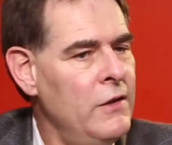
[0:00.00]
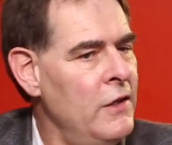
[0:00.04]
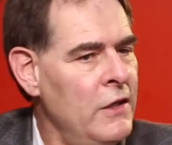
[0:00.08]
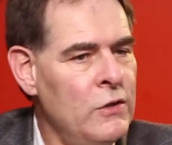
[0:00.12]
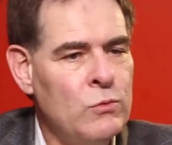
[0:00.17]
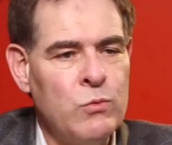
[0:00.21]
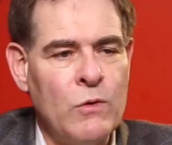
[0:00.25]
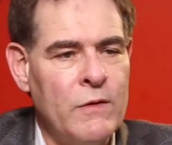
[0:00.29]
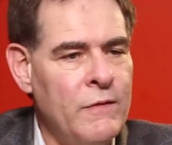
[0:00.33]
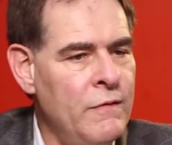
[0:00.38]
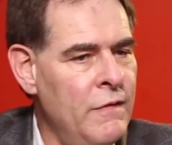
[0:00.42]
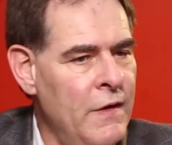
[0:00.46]

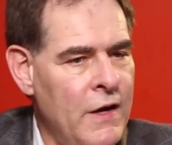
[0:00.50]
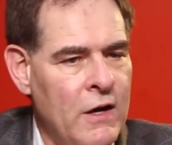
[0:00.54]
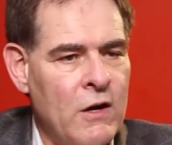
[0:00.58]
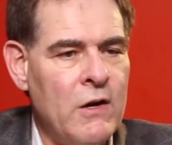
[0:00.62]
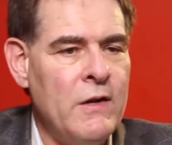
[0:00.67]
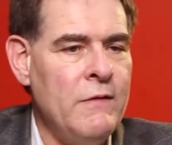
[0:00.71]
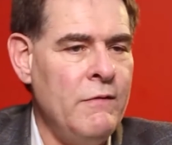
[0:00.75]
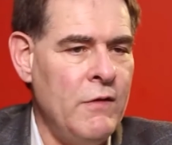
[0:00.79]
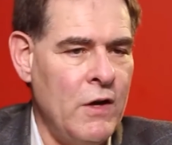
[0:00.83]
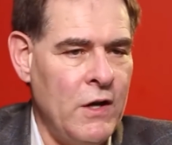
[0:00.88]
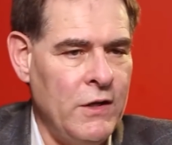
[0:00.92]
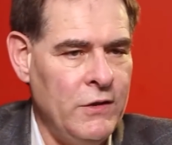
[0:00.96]
These were
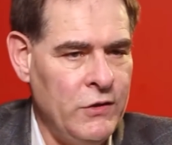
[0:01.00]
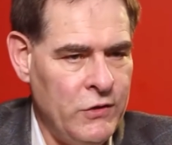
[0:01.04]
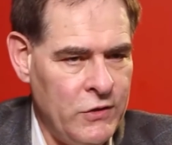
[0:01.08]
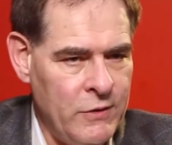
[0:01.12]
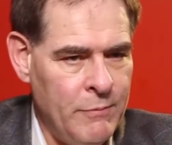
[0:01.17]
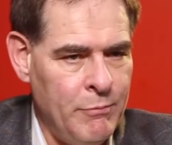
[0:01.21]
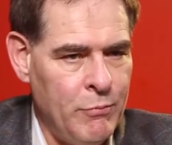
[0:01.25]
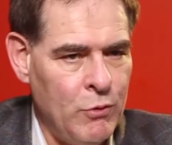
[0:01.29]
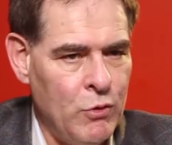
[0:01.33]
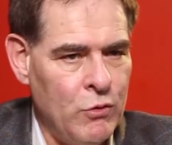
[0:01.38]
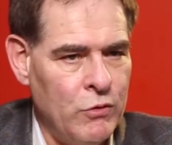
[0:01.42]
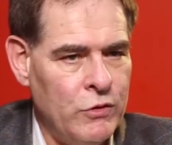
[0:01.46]
very, very
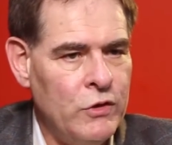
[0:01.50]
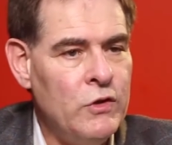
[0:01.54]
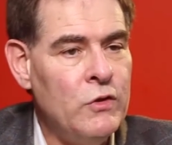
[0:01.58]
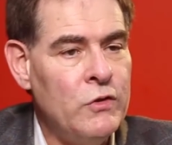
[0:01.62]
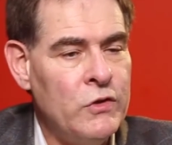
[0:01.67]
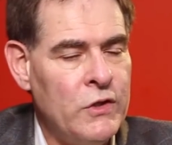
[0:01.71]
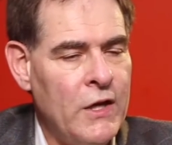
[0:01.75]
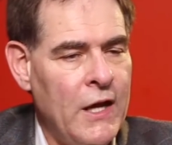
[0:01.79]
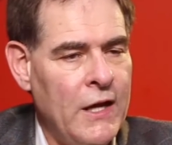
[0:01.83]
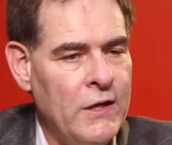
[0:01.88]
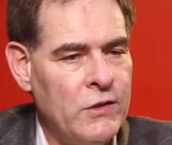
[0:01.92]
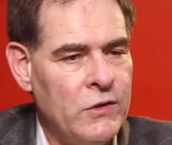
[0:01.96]
simple
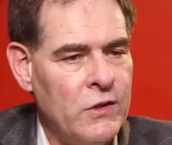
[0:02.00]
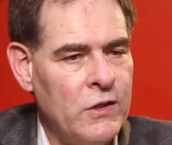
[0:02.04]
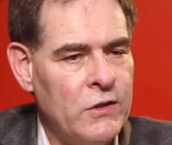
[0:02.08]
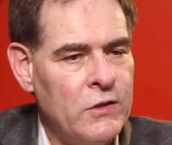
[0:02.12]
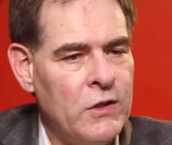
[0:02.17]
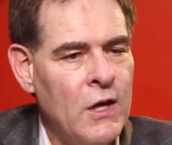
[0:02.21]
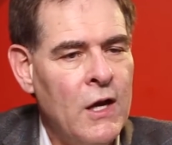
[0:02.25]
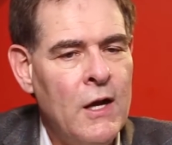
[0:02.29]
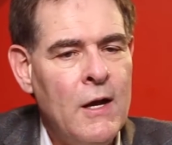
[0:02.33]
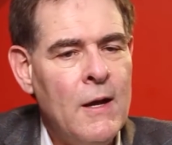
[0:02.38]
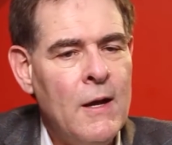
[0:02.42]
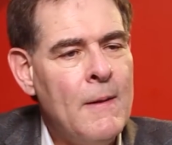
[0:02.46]
use cases.